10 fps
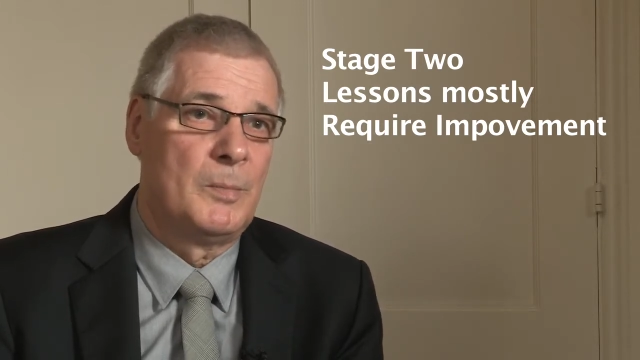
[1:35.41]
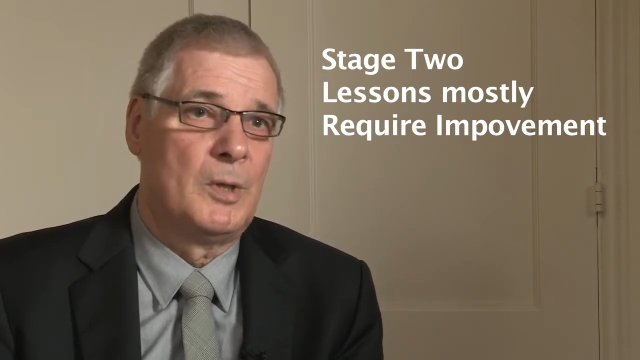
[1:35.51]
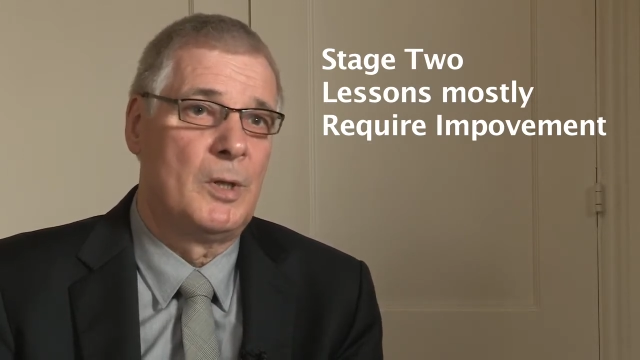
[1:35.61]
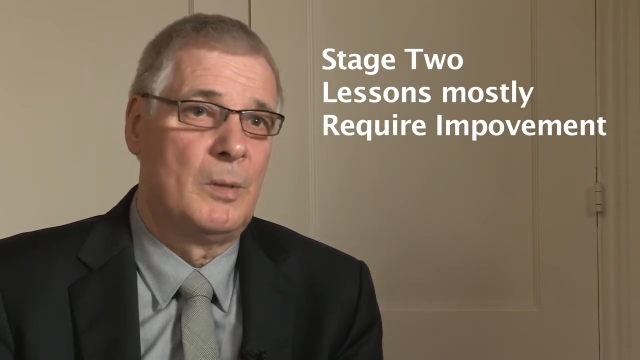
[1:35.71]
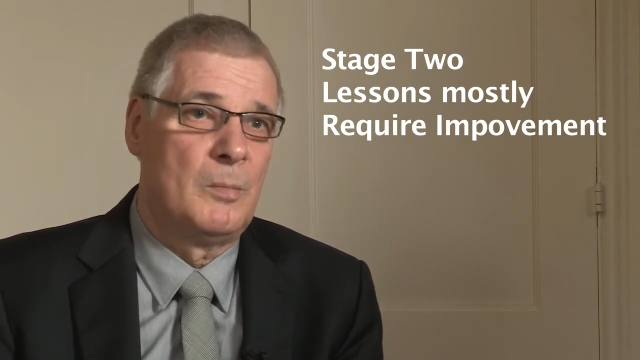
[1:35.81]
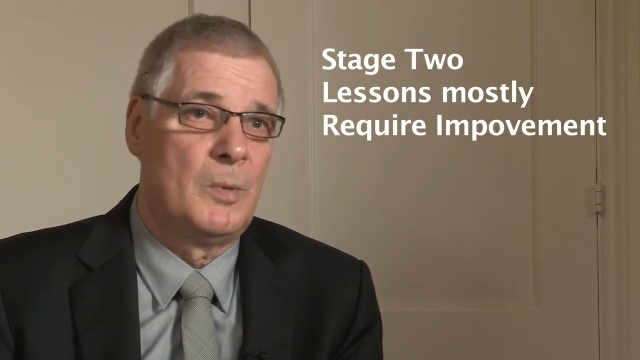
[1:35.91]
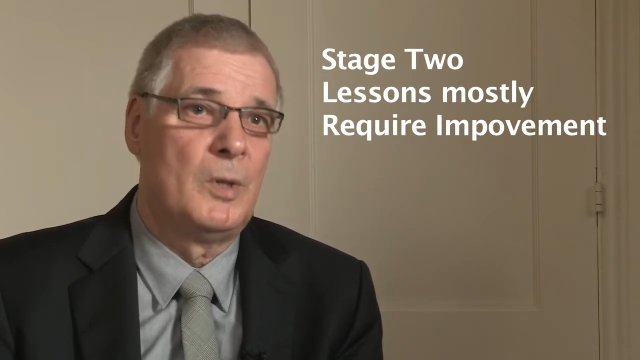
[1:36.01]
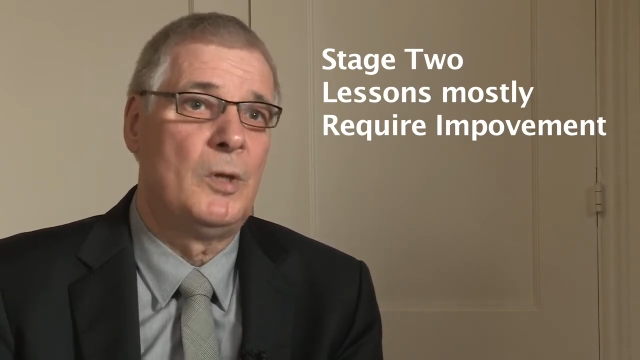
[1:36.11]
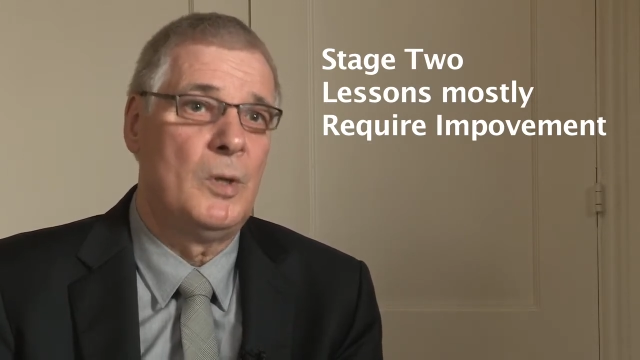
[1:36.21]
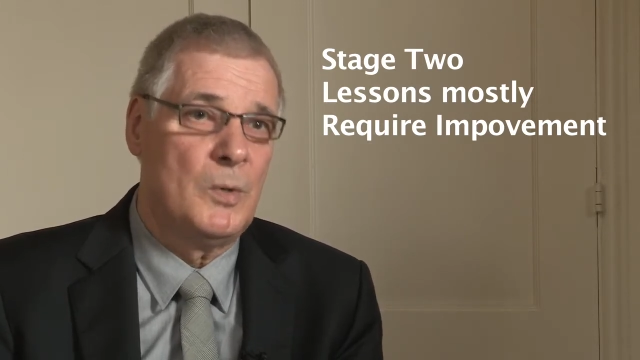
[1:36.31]
to terms
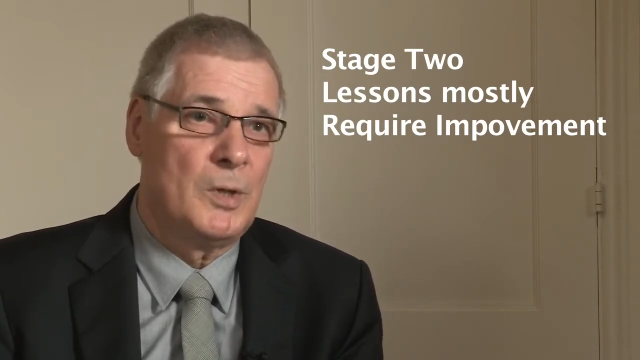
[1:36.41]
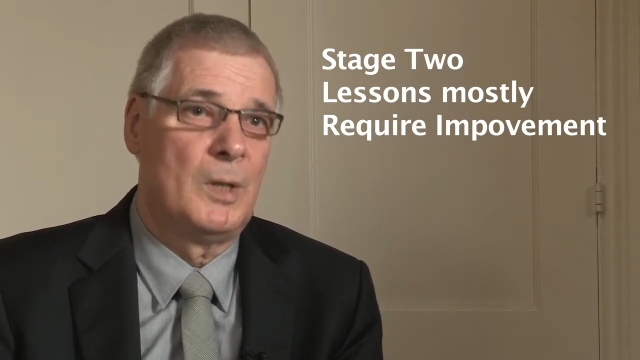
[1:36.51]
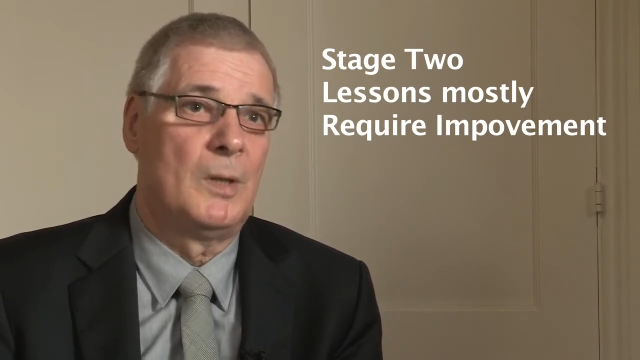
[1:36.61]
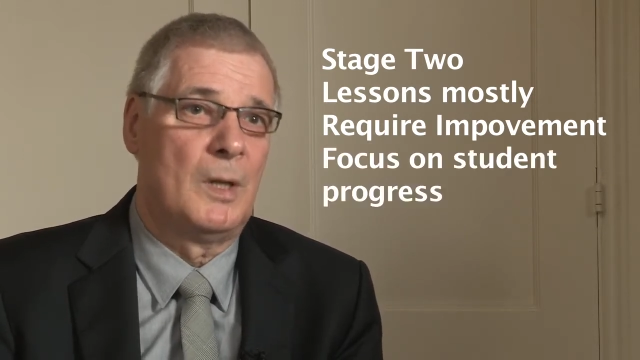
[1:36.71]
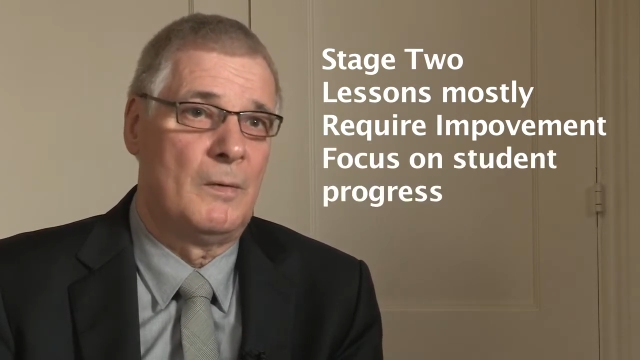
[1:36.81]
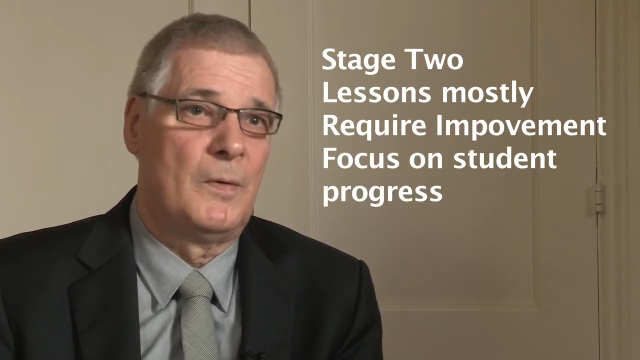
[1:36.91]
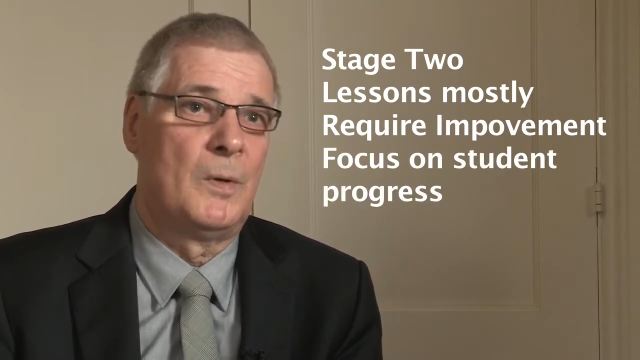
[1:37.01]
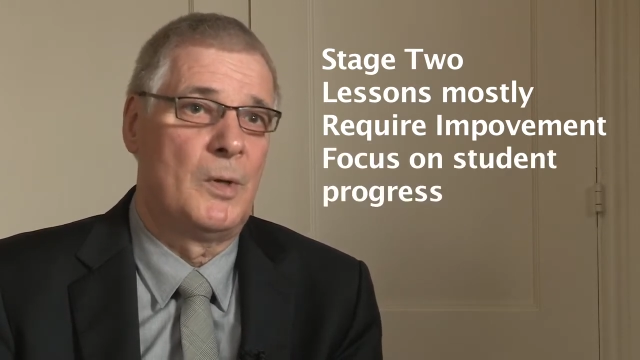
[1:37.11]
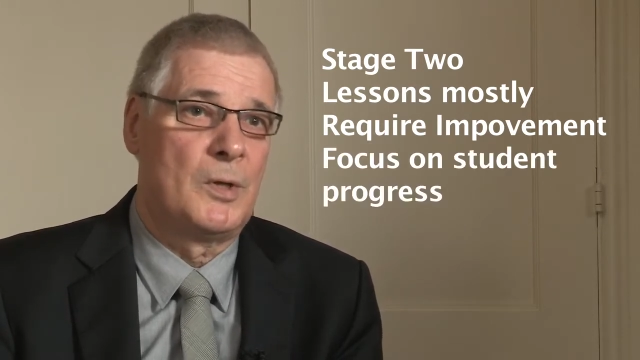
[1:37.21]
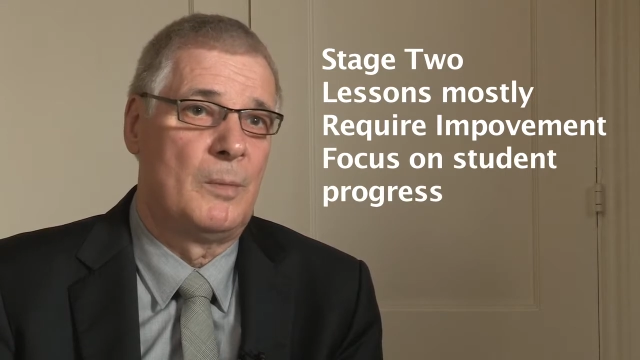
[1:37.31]
with using that
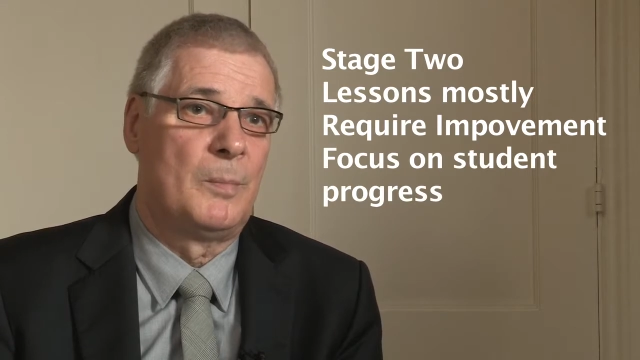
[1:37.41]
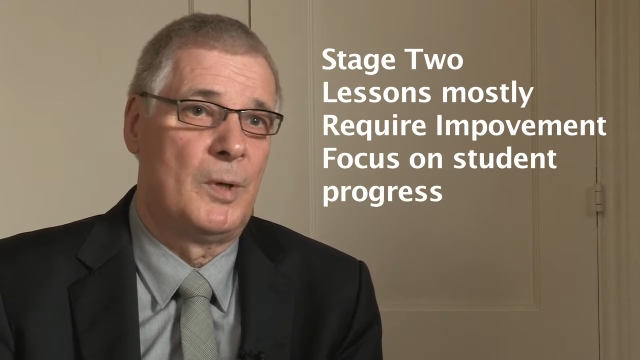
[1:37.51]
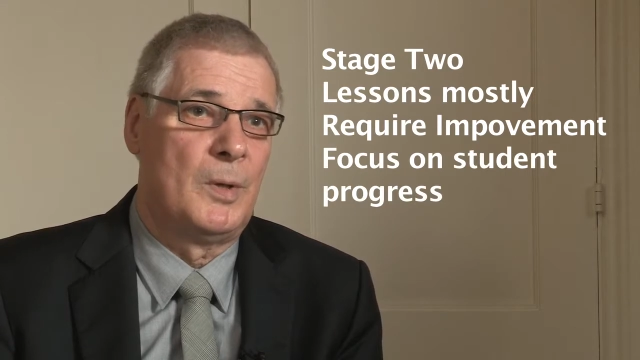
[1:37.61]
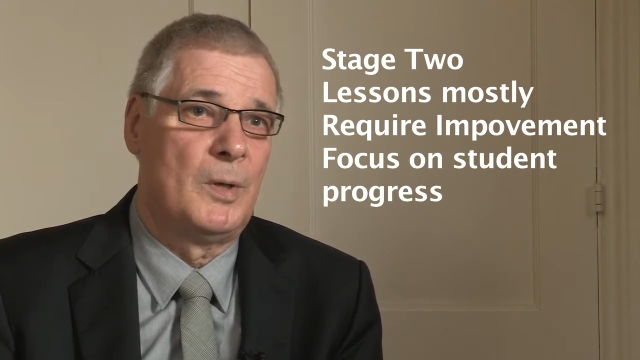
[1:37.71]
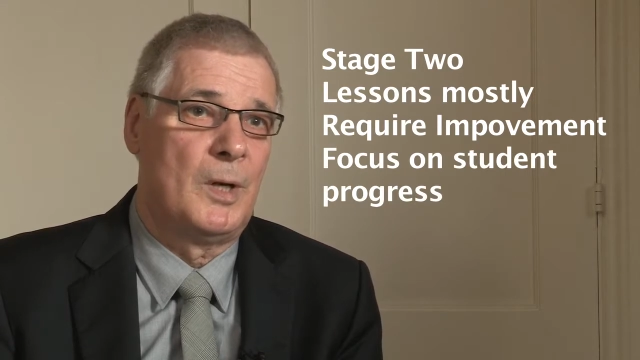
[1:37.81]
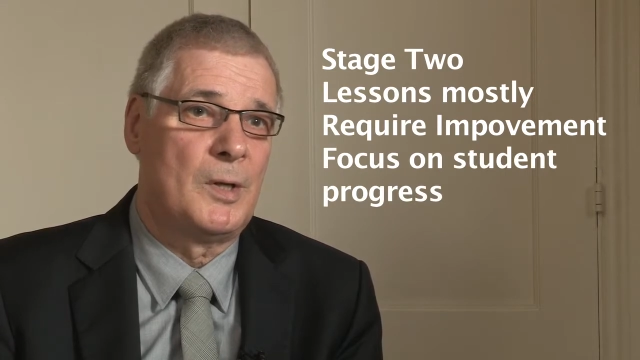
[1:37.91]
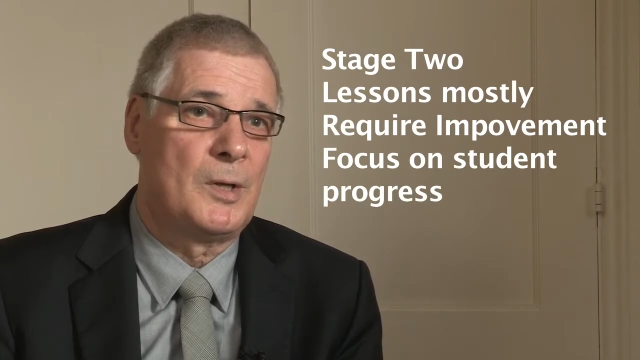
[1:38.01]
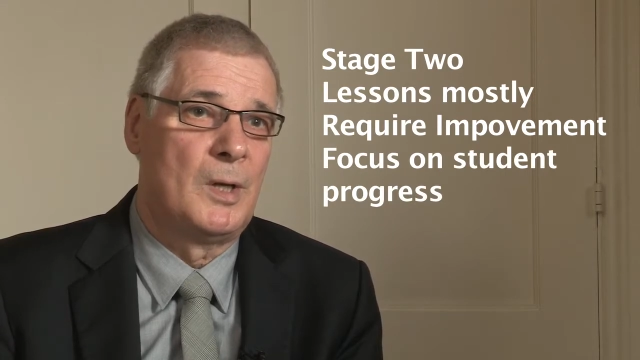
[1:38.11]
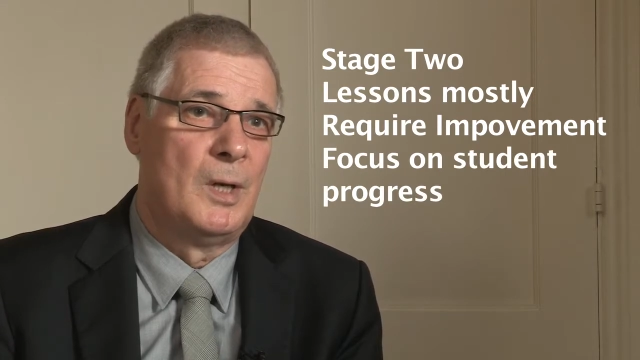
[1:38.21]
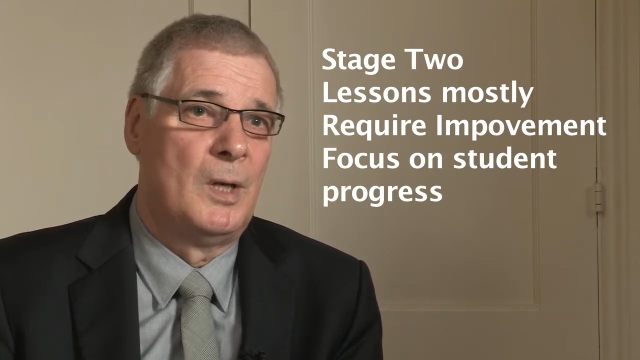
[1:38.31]
focus on progress.